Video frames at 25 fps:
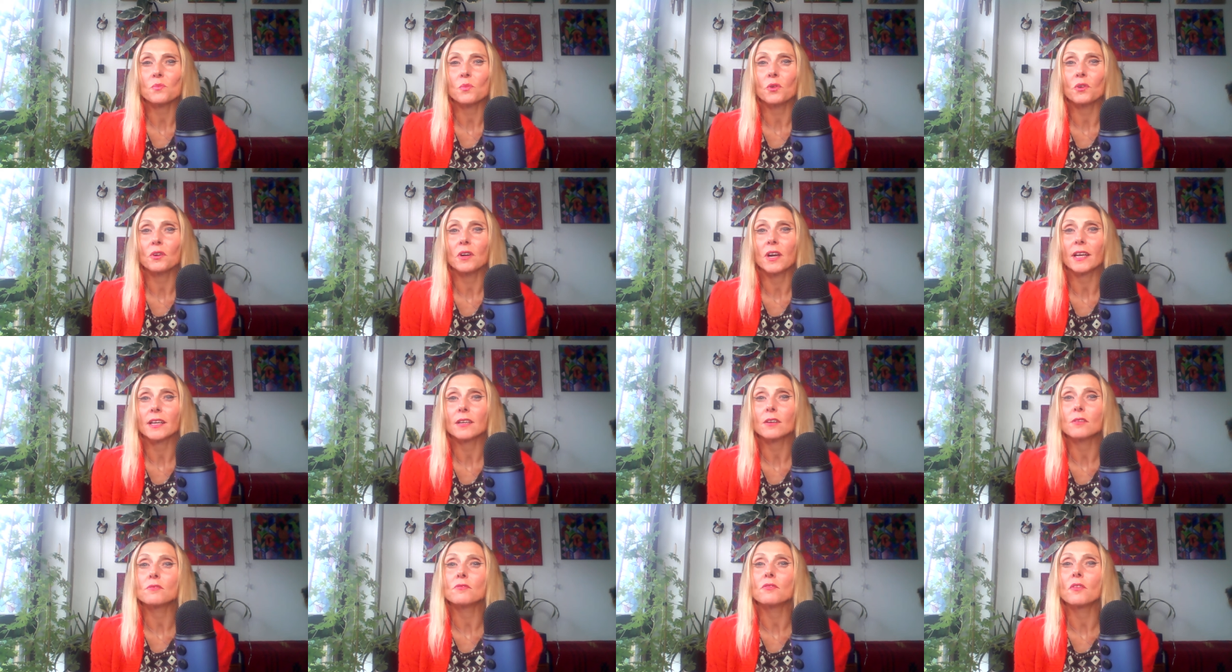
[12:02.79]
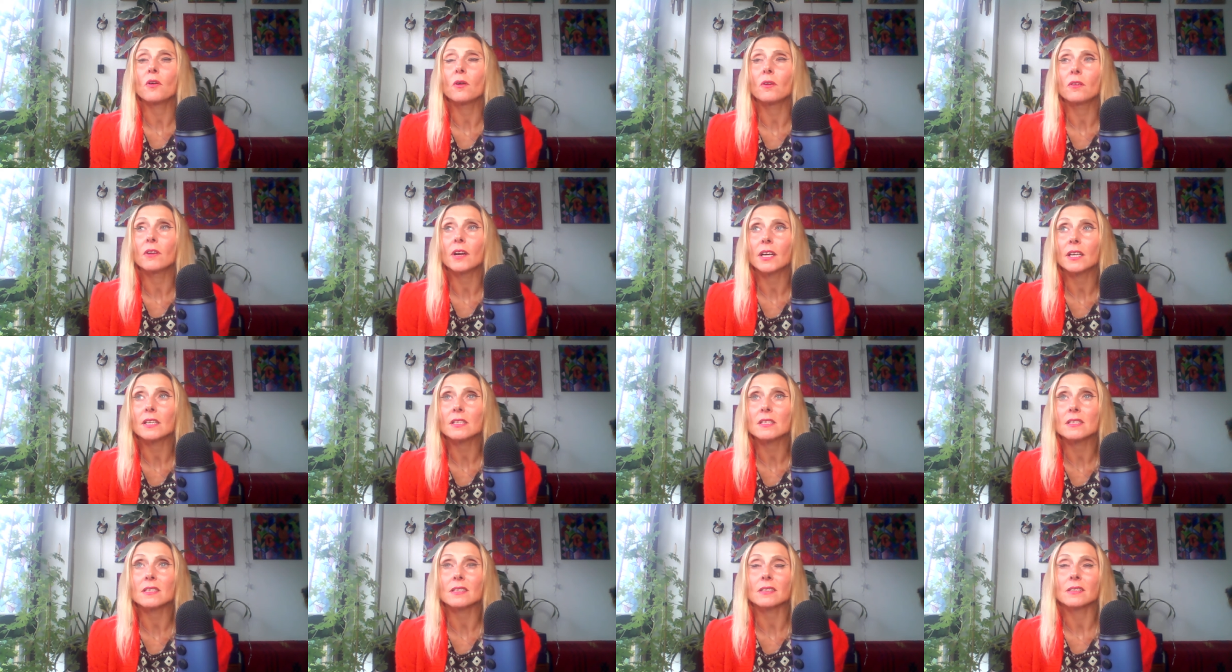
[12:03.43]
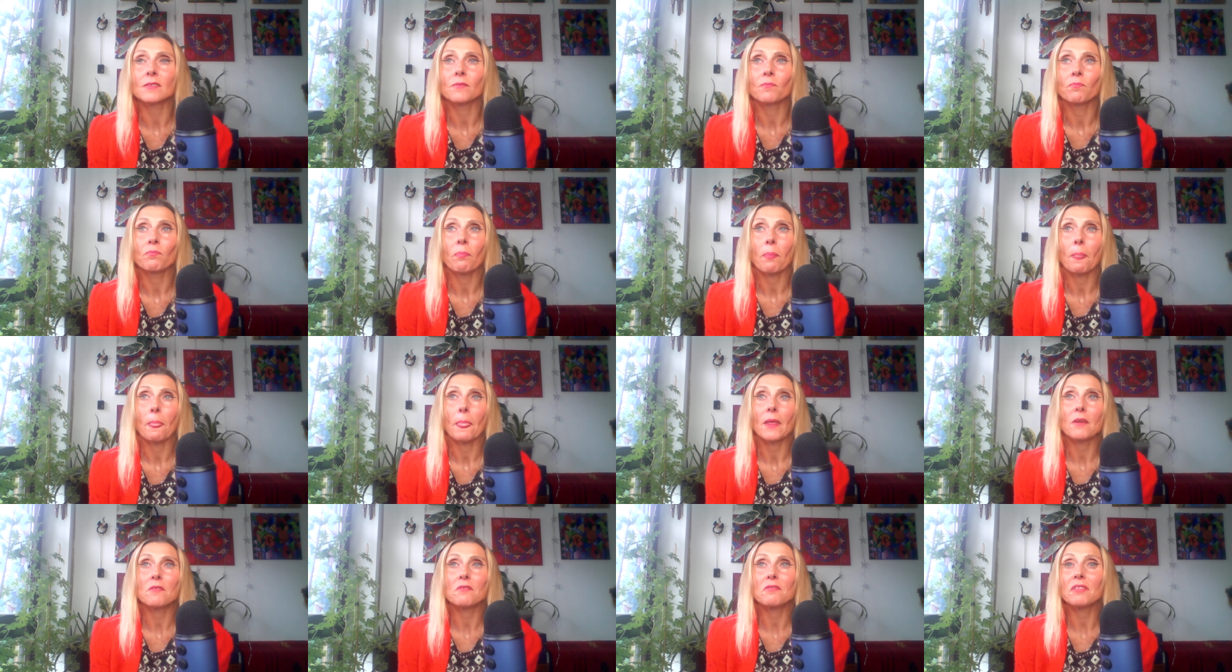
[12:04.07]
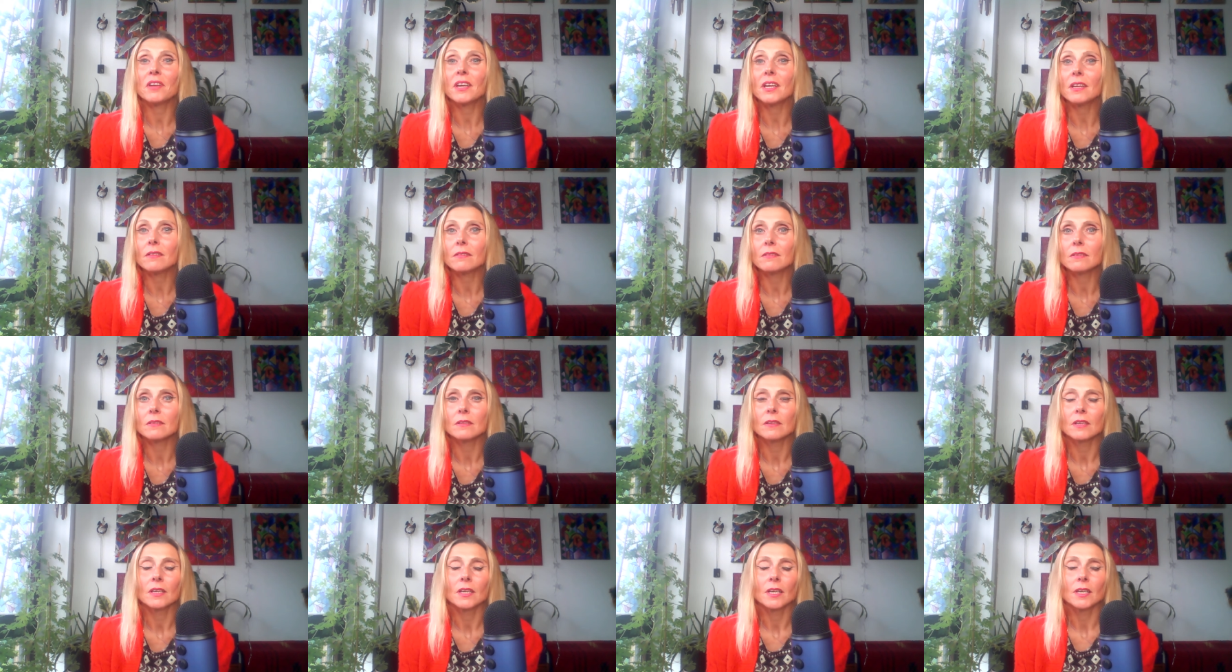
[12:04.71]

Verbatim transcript: more like a forest, feet,